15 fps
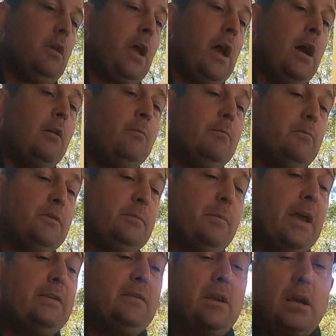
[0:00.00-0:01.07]
our
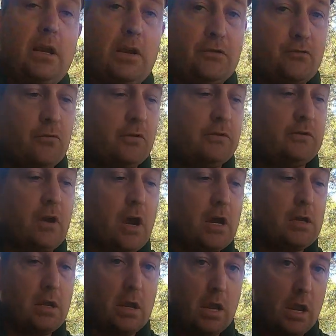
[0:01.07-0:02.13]
spacer and our straw to the
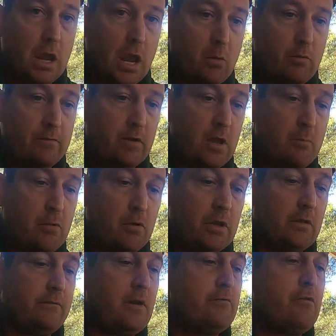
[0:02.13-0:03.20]
side, and we've got our
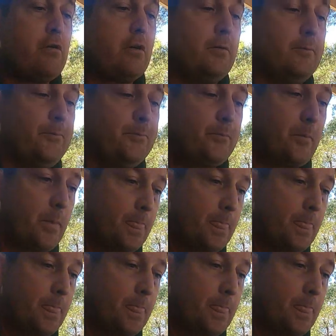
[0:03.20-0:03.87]
body of our rocket.